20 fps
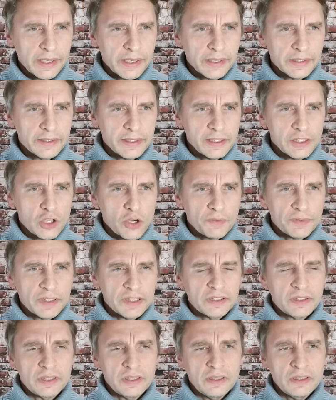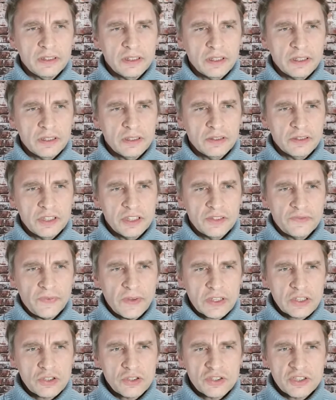Daily COVID-19
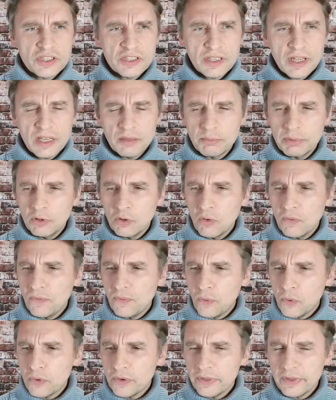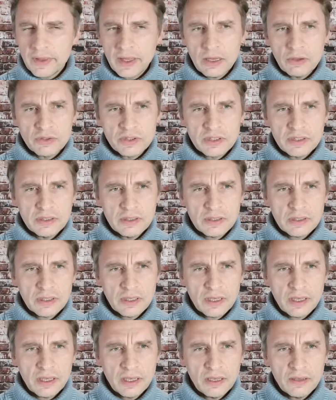infections stayed below 4,000
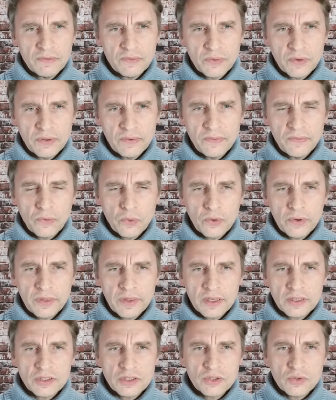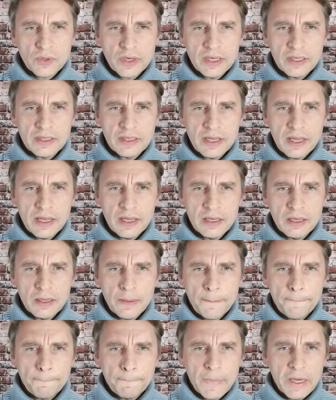for the fourth straight day
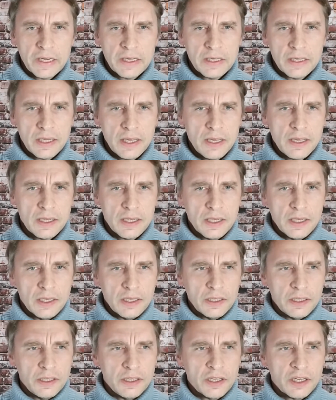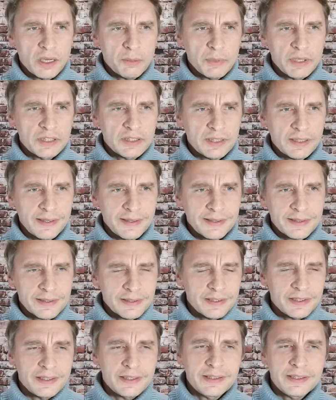Monday, here amid
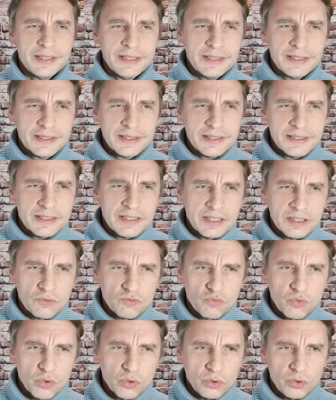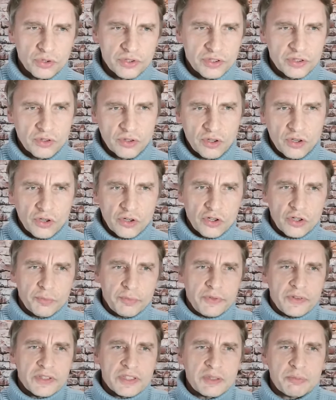tightened distancing rules to
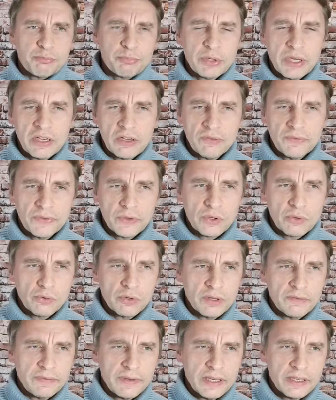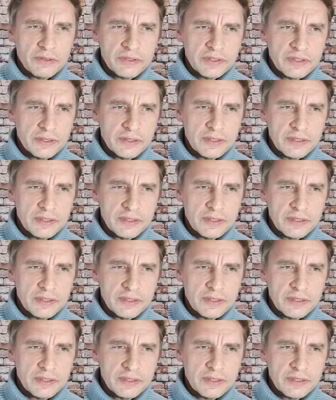curb the spread of the coronavirus.